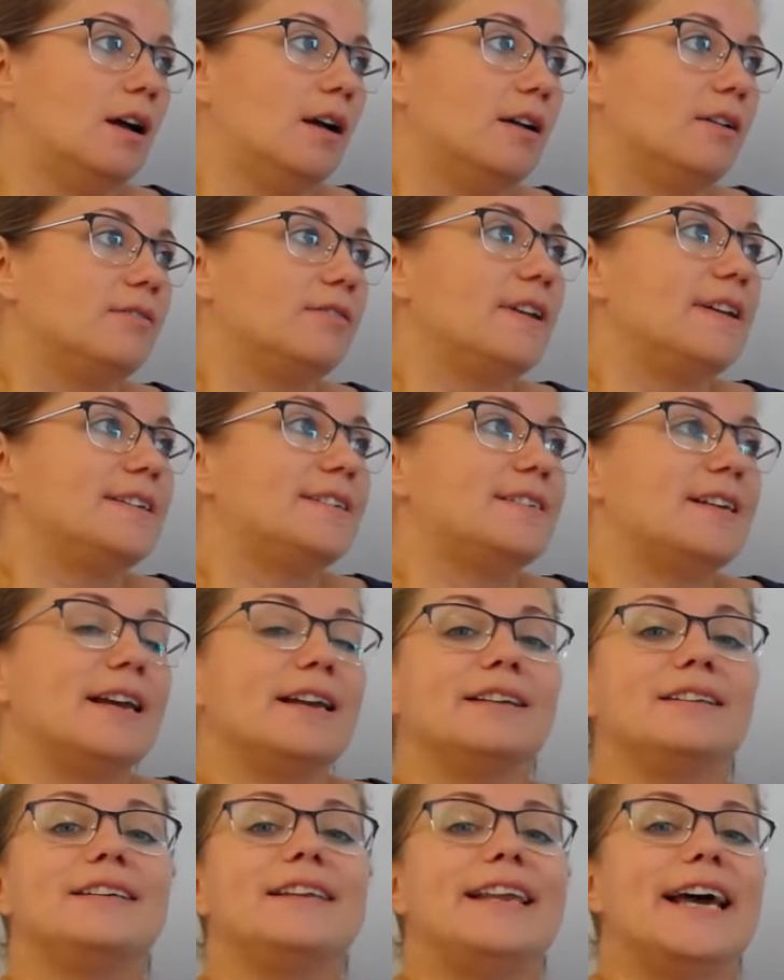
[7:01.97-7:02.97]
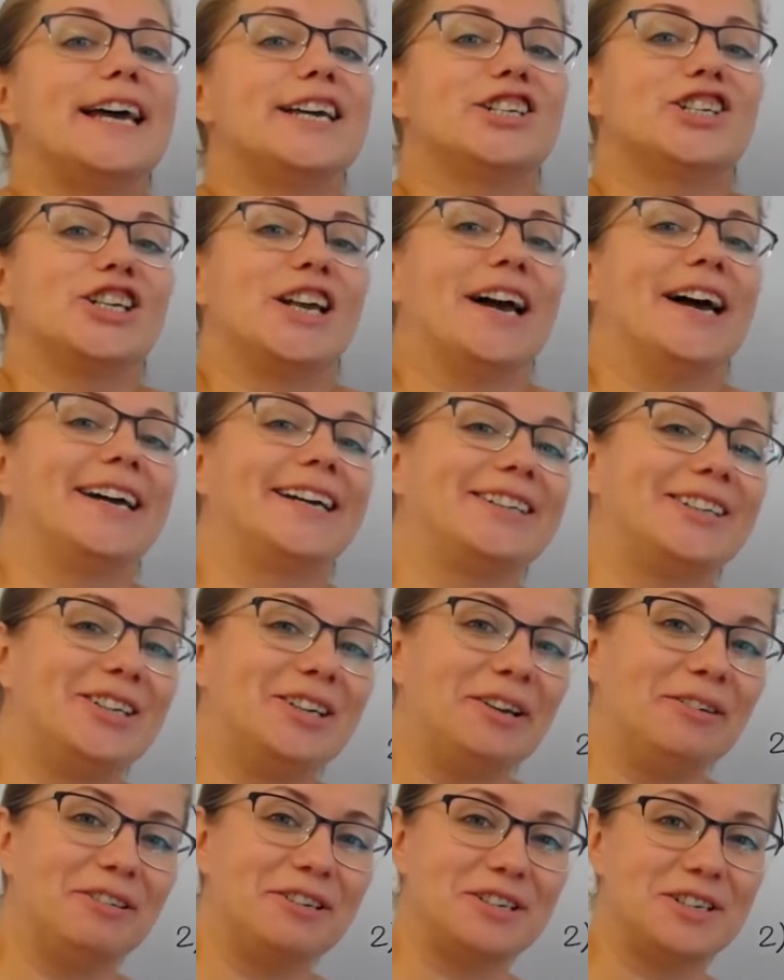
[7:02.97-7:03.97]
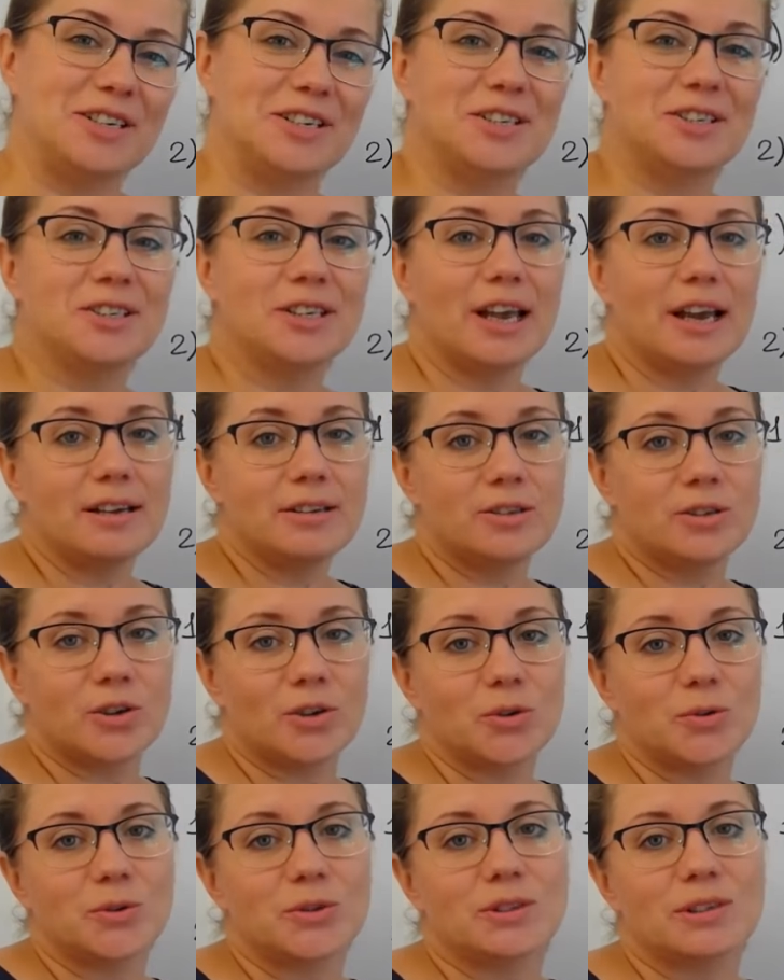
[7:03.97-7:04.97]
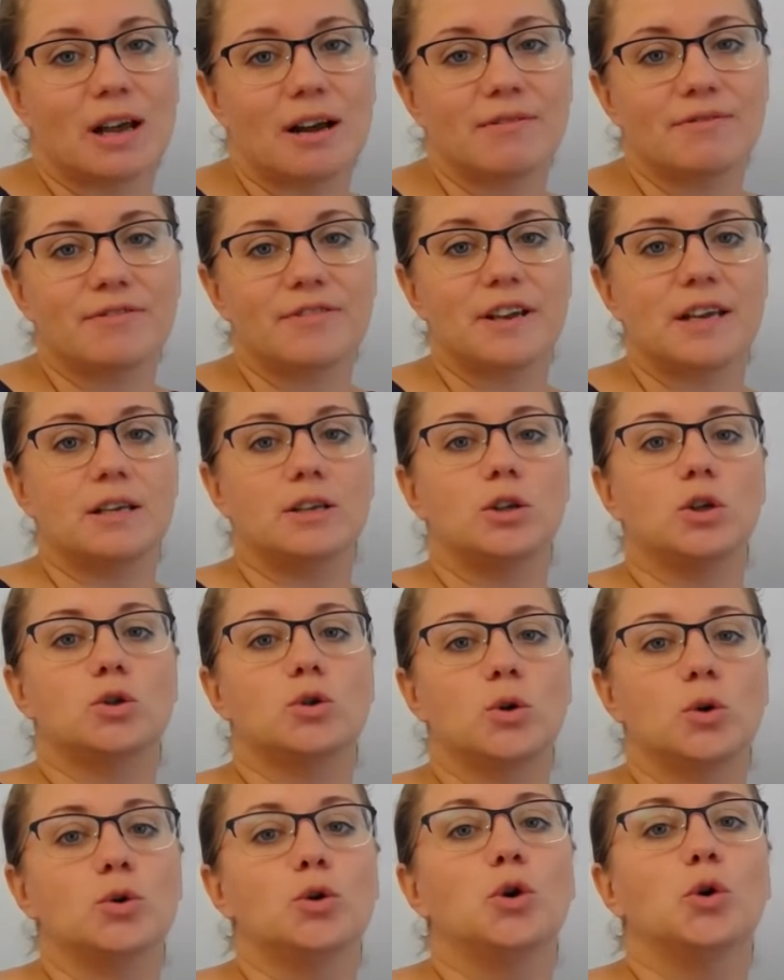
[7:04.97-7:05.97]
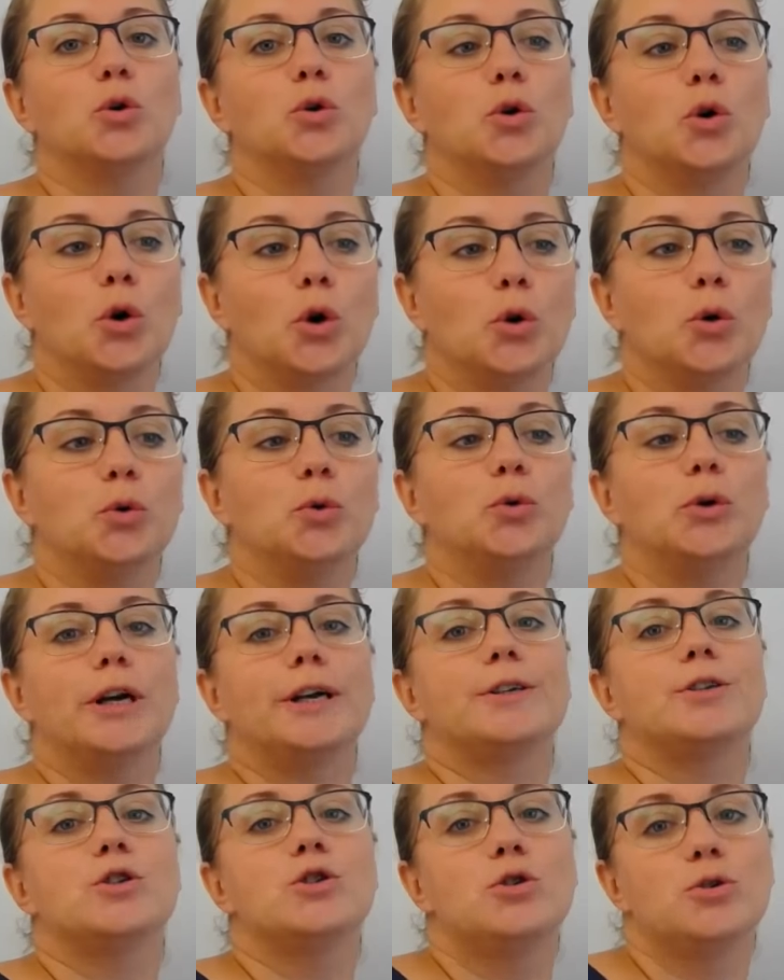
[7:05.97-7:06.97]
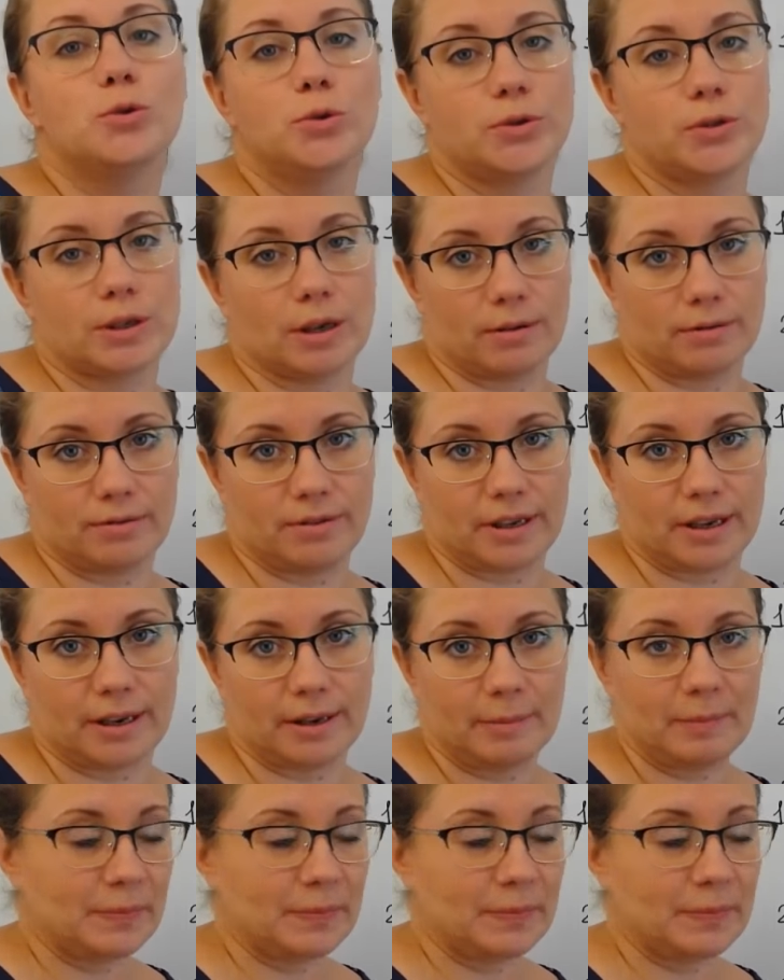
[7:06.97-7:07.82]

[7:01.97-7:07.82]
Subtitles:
they say leisure activities. Yeah, so you go and do something.